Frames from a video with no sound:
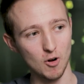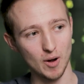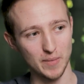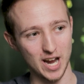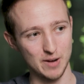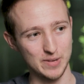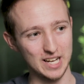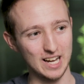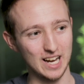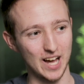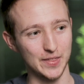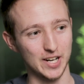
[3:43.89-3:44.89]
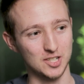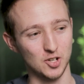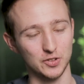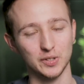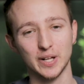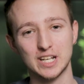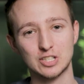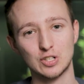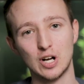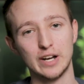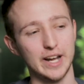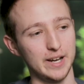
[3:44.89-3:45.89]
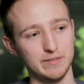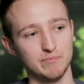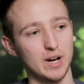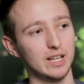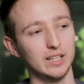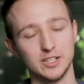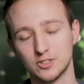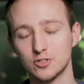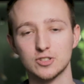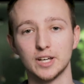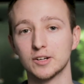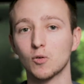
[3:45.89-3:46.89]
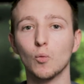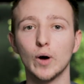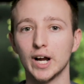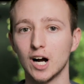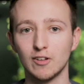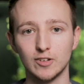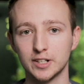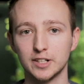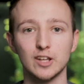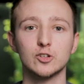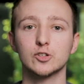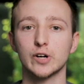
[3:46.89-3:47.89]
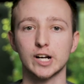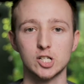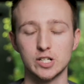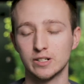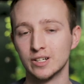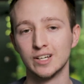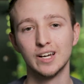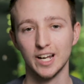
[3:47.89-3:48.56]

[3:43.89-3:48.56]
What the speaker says: oh, I'm aiming it, and then I turn the laser on and my laser's like way off on another direction.